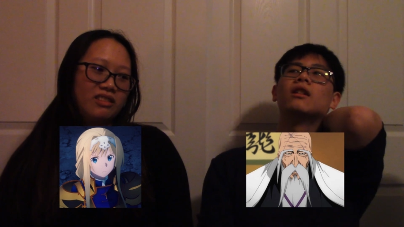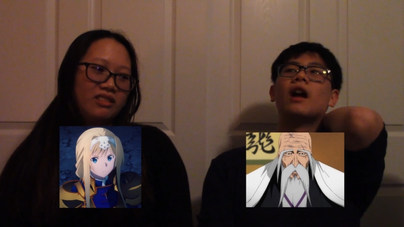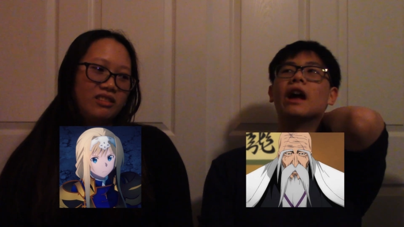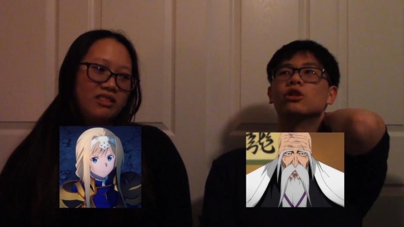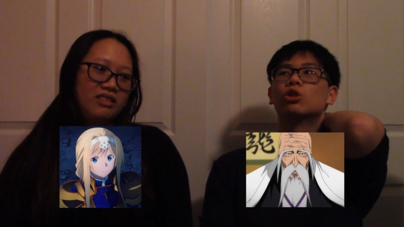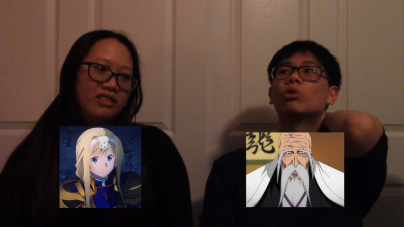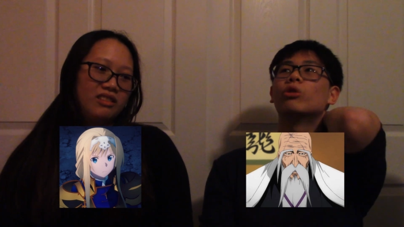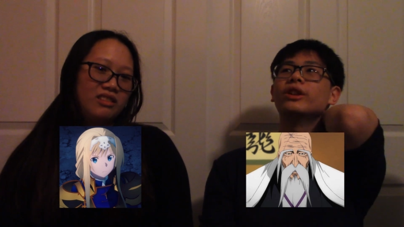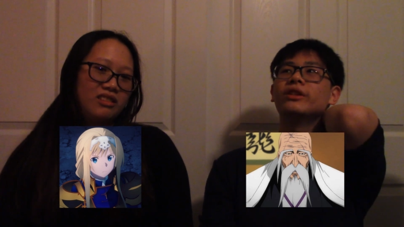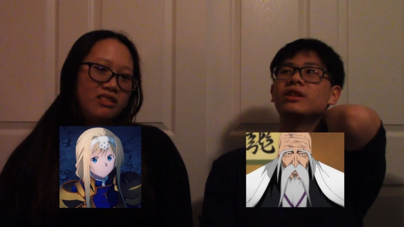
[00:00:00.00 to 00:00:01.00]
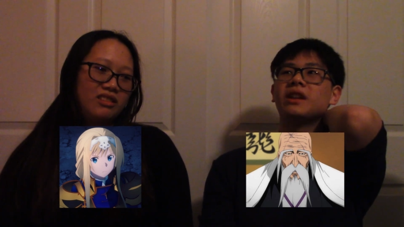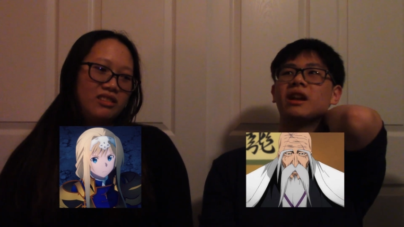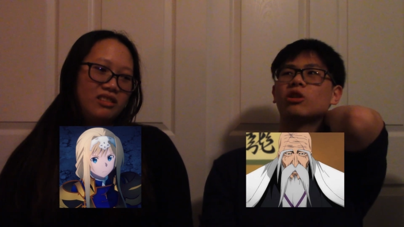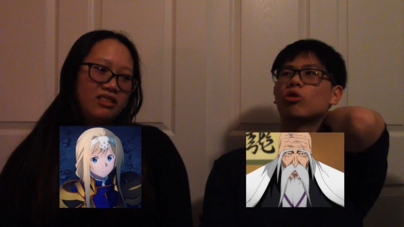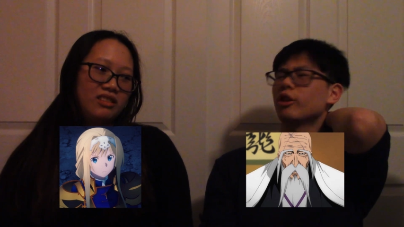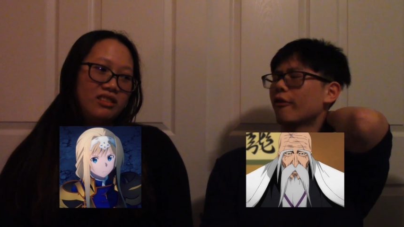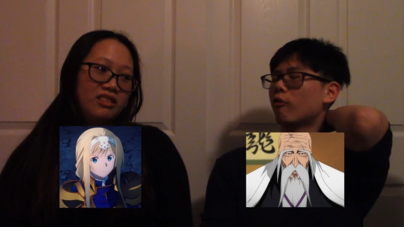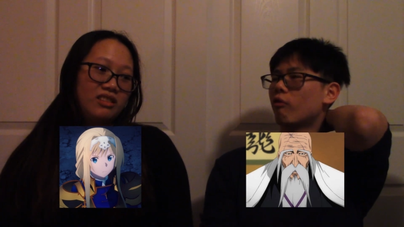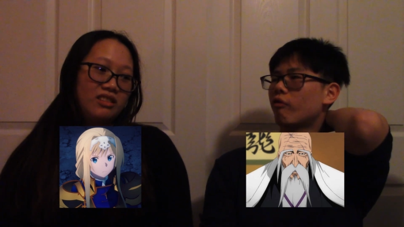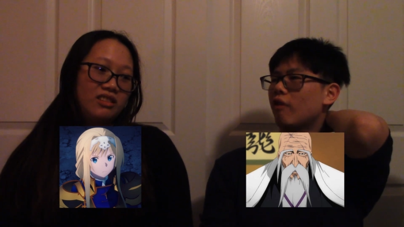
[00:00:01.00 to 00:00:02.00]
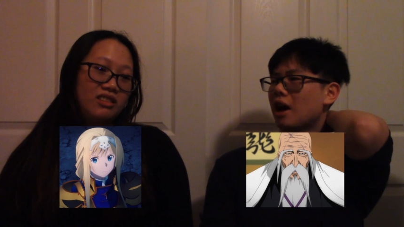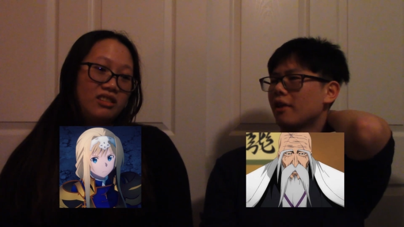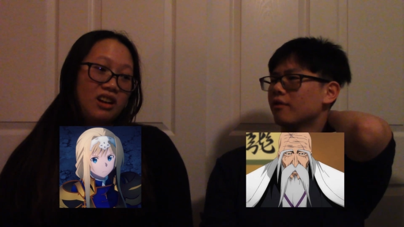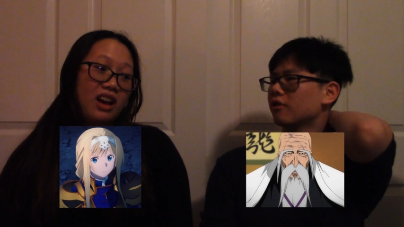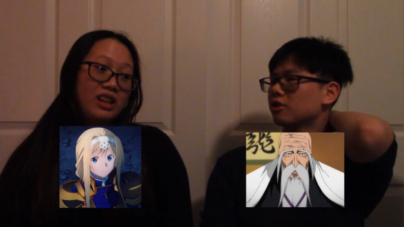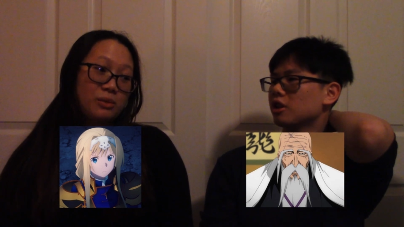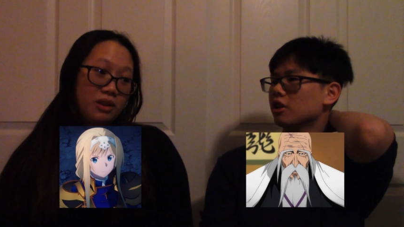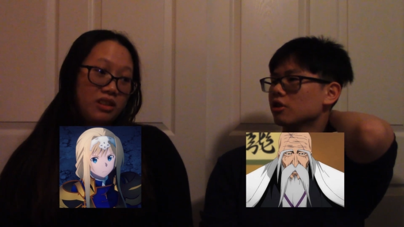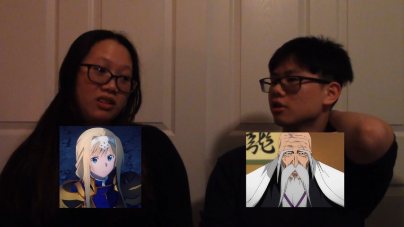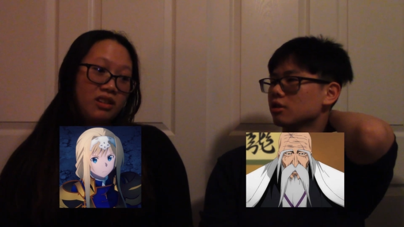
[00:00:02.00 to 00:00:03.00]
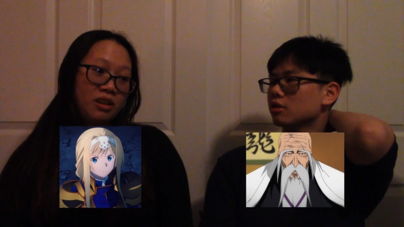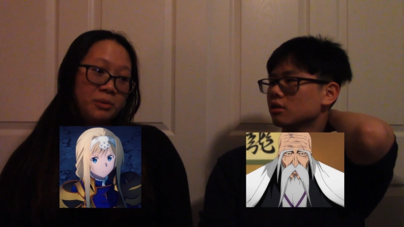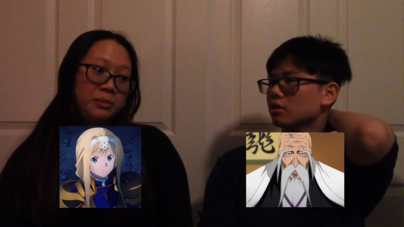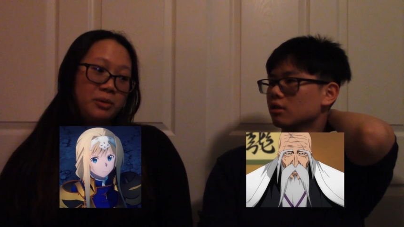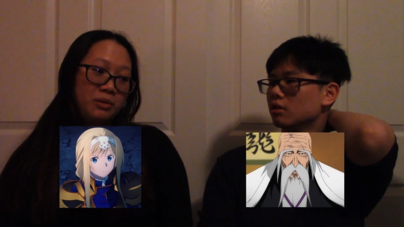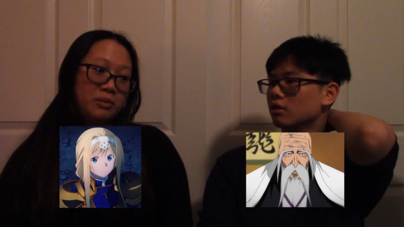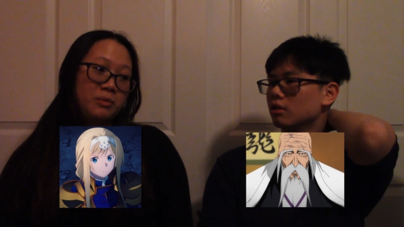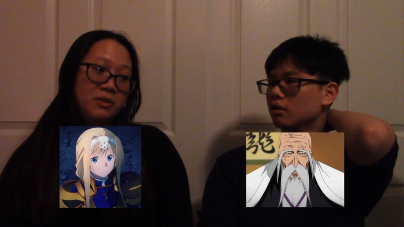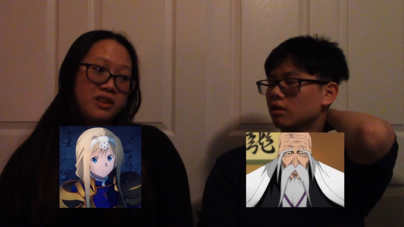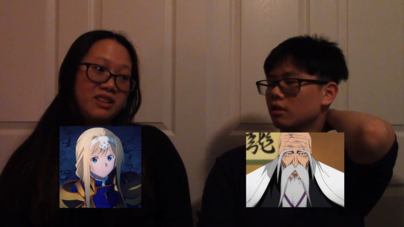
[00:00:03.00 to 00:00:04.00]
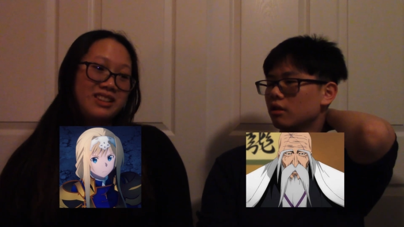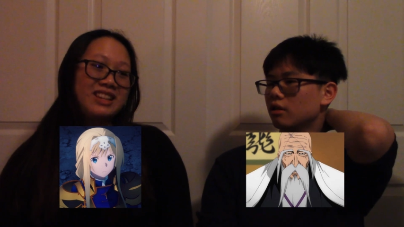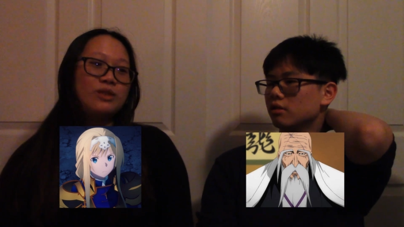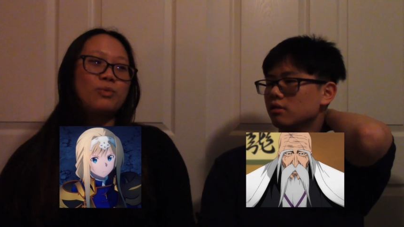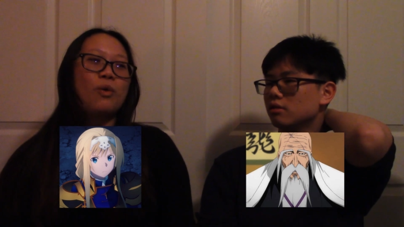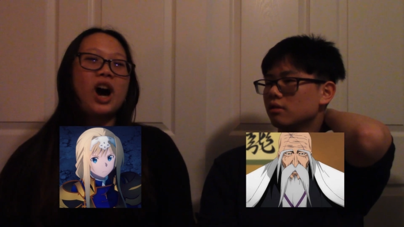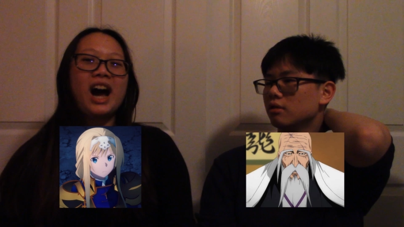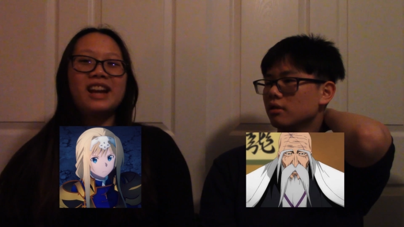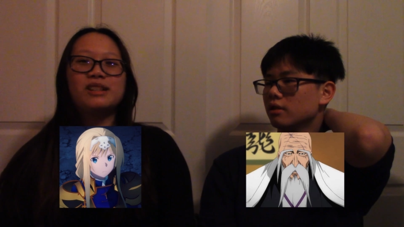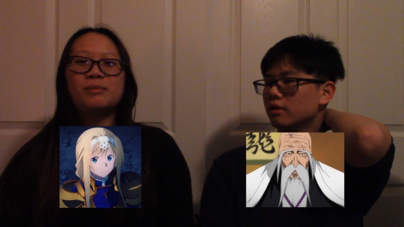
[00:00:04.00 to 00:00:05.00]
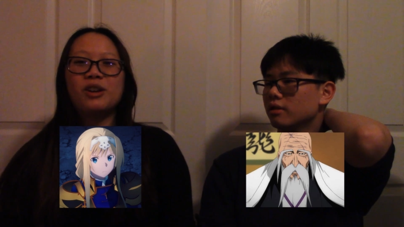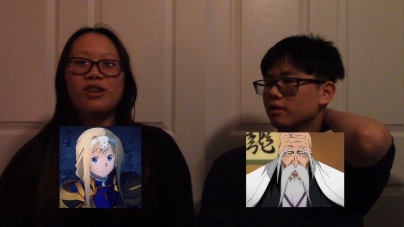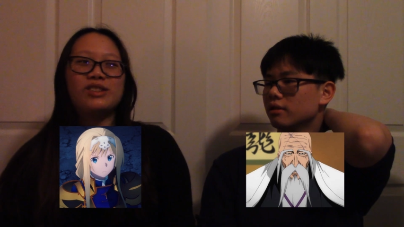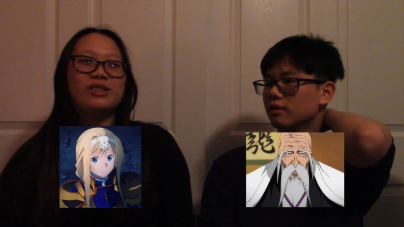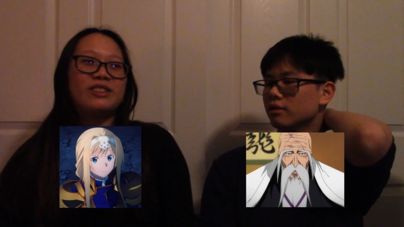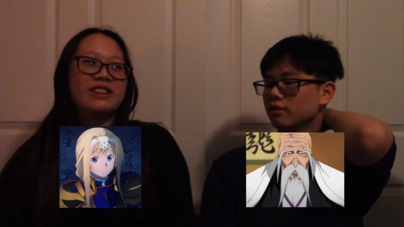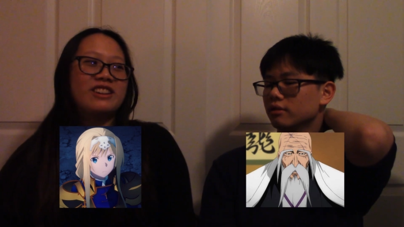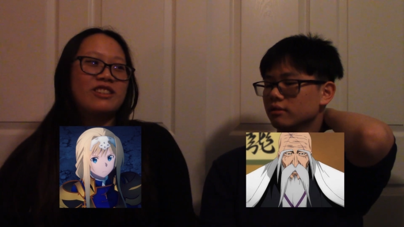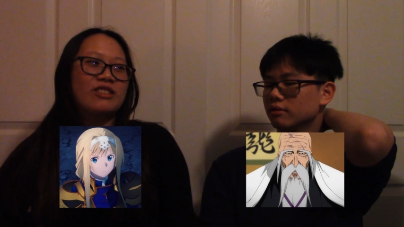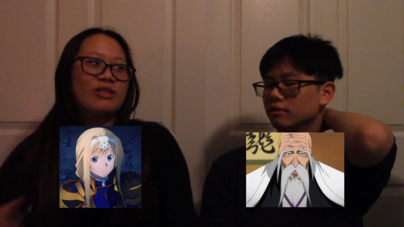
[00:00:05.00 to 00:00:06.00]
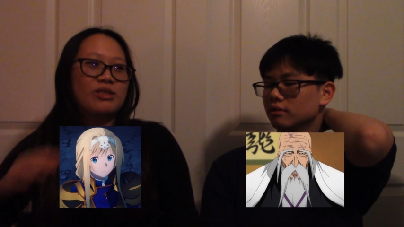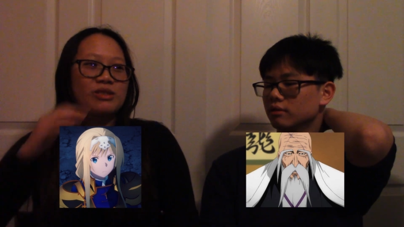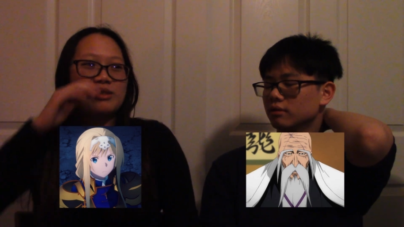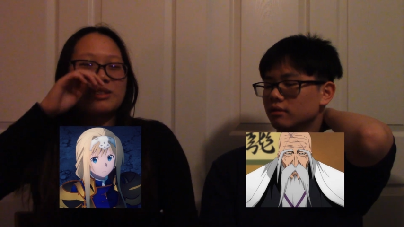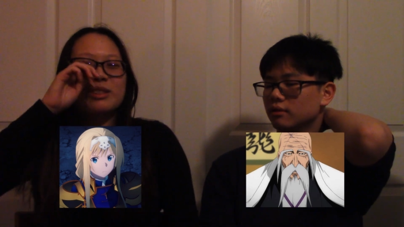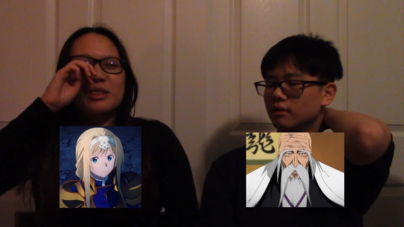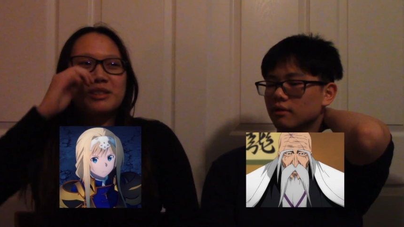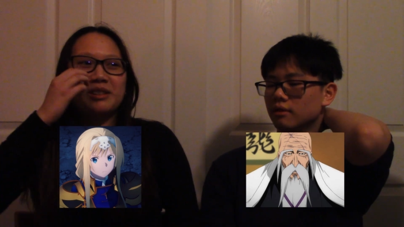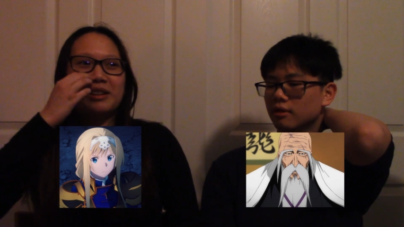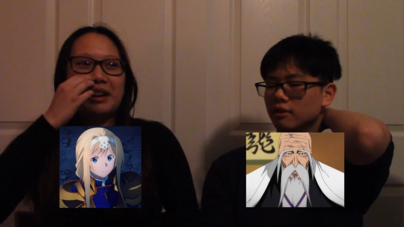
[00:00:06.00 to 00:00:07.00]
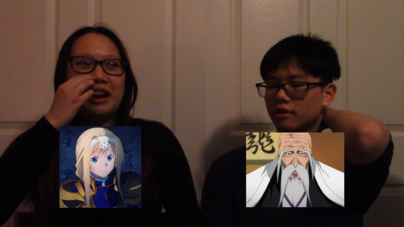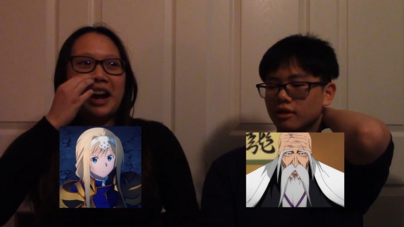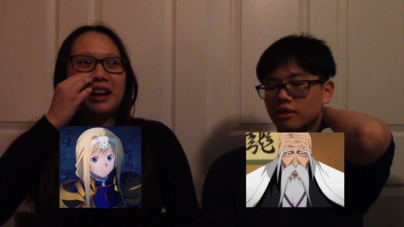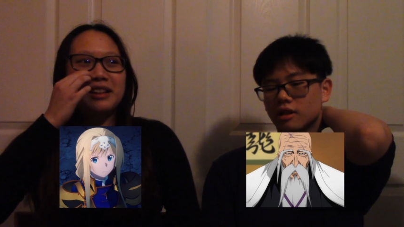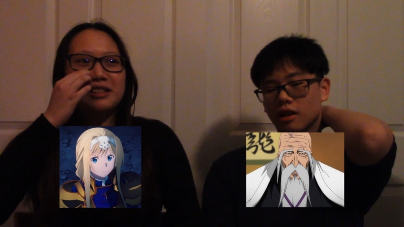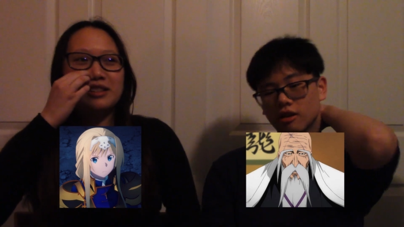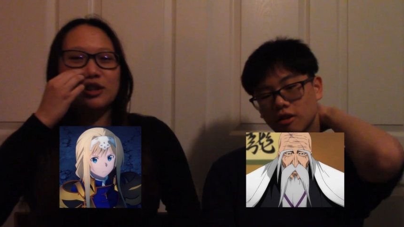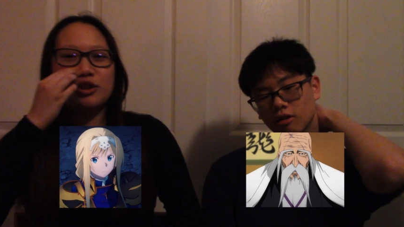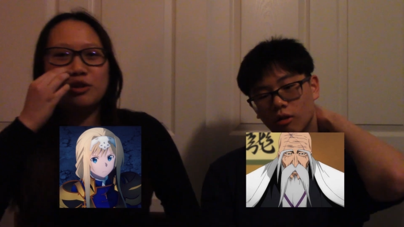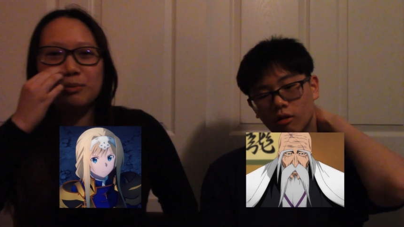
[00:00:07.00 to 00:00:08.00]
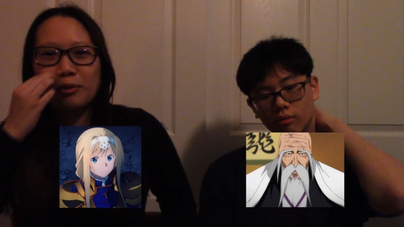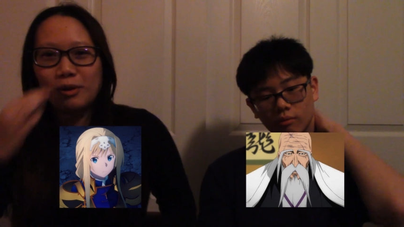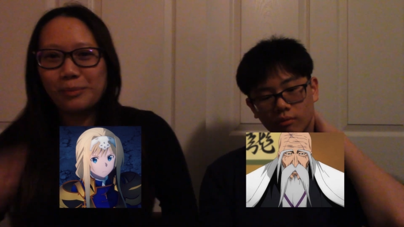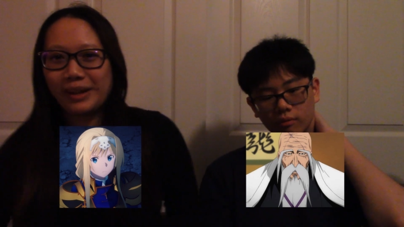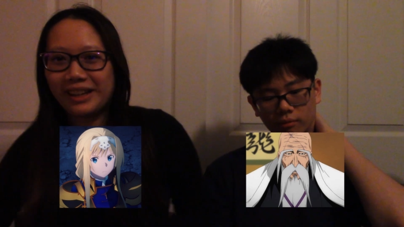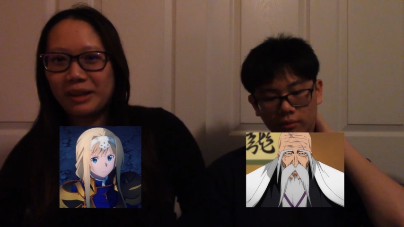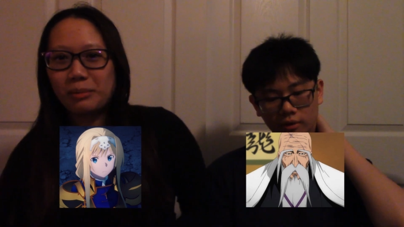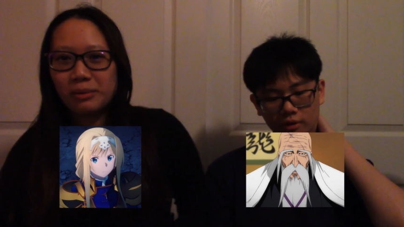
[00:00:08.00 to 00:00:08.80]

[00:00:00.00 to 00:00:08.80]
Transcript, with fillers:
Speaker 1: has three sta- three or five that's stages why i think
Speaker 2: yamamoto would win and he's wise beyond his years alice yeah, is he, a newborn babe